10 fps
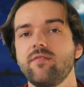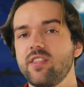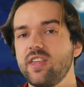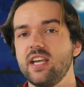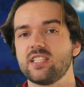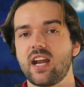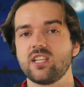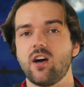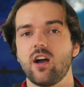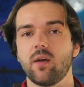of the things that I
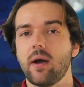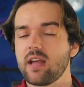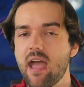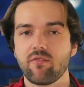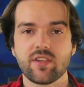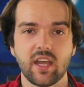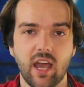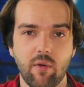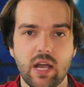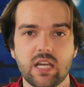talk about, everything
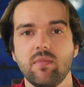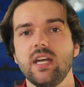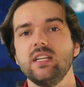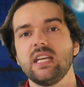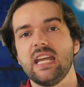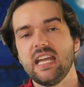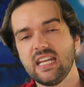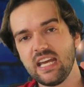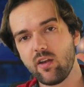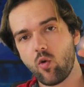I recommend
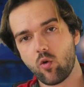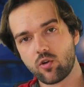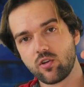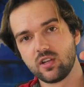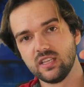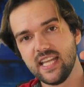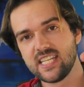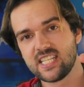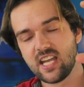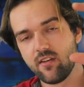in an ordered
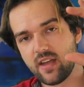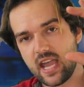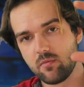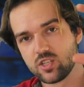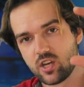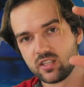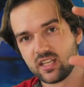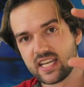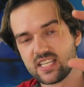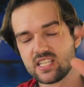list of Amazon
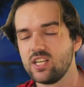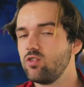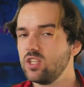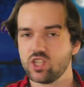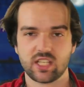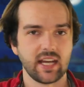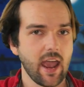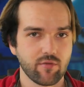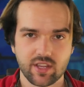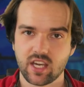links and you can just get
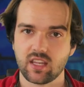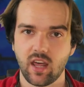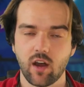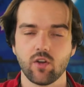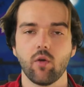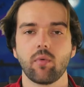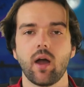everything there, no